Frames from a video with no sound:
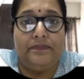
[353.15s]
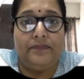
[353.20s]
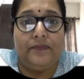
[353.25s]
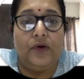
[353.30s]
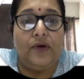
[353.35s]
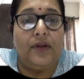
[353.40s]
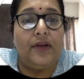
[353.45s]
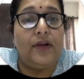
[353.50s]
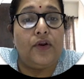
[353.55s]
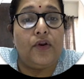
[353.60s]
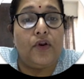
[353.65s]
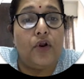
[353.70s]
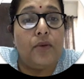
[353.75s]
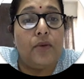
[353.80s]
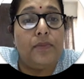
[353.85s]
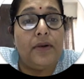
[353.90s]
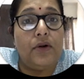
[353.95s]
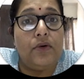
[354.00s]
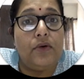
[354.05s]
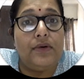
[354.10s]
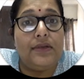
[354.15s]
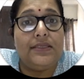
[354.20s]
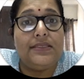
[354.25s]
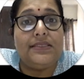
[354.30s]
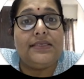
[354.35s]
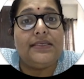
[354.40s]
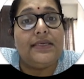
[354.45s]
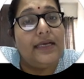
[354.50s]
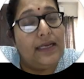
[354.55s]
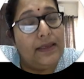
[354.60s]
or a drop down
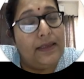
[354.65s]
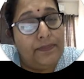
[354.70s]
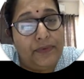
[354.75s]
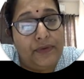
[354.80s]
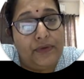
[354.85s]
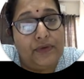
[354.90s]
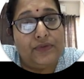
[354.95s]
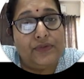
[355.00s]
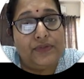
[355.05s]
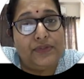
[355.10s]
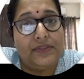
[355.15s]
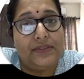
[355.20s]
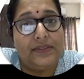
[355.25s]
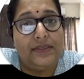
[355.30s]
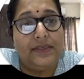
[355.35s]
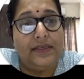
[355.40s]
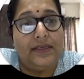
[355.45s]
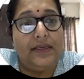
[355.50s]
list appears.